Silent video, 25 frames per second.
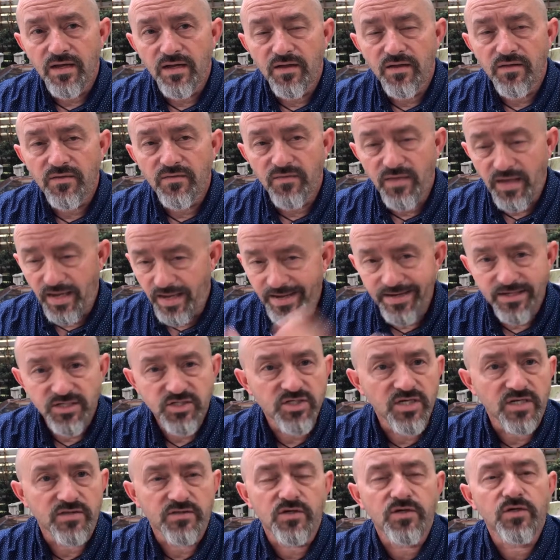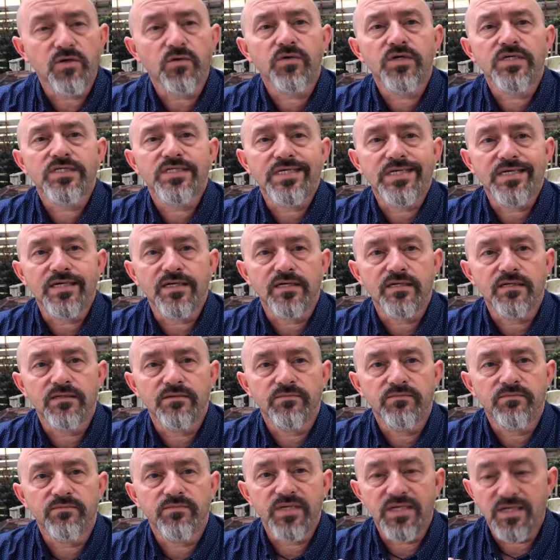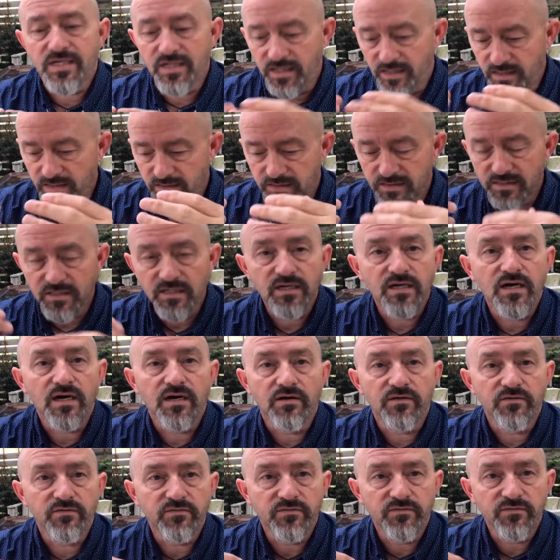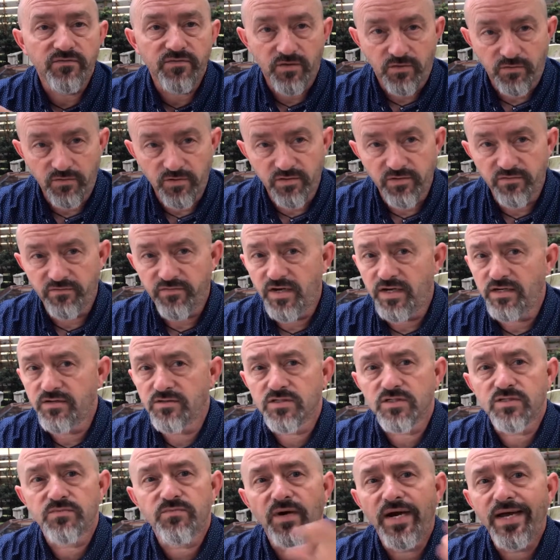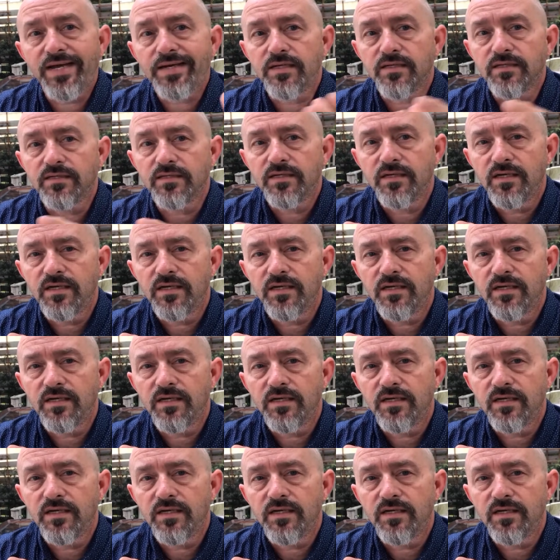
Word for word: they had to shut their doors again because of the coronavirus spreading.